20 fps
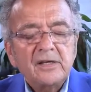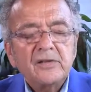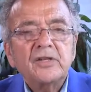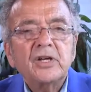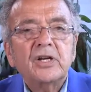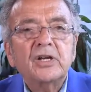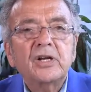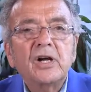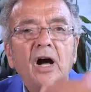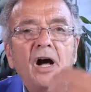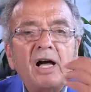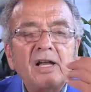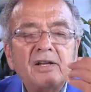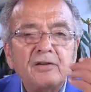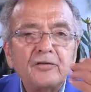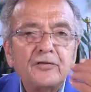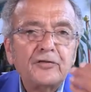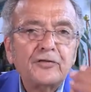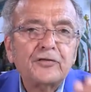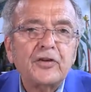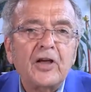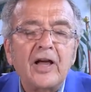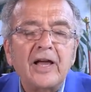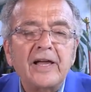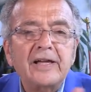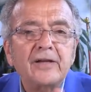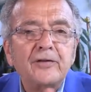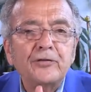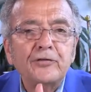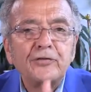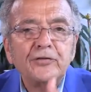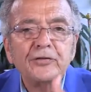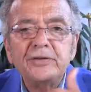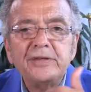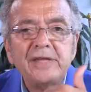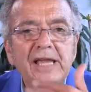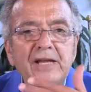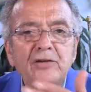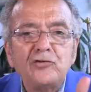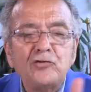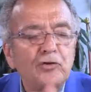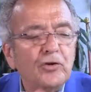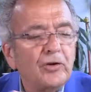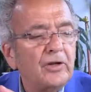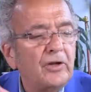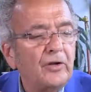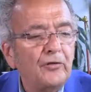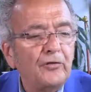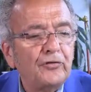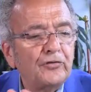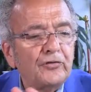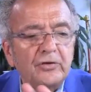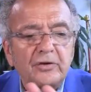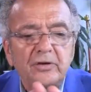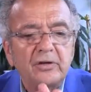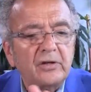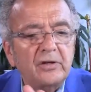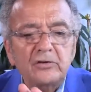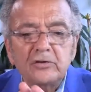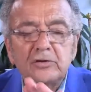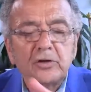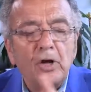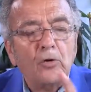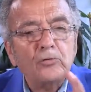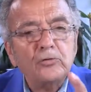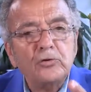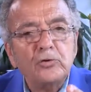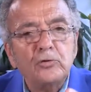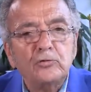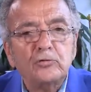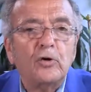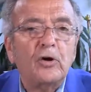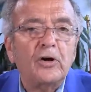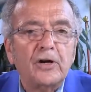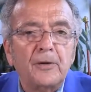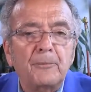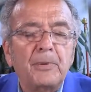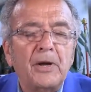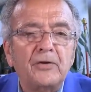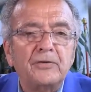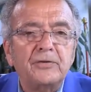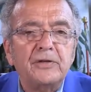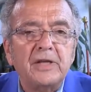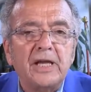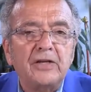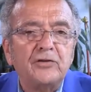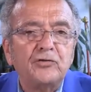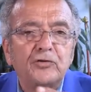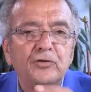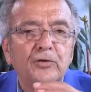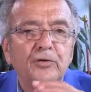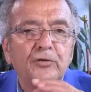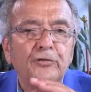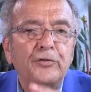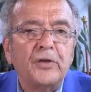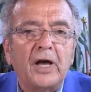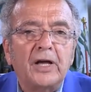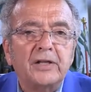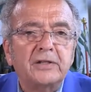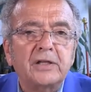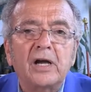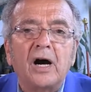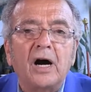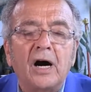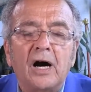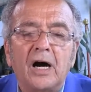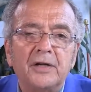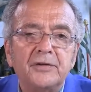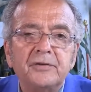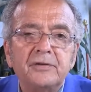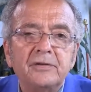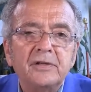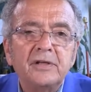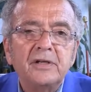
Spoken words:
The God is science. Nature is, don't you talk about nature is not God.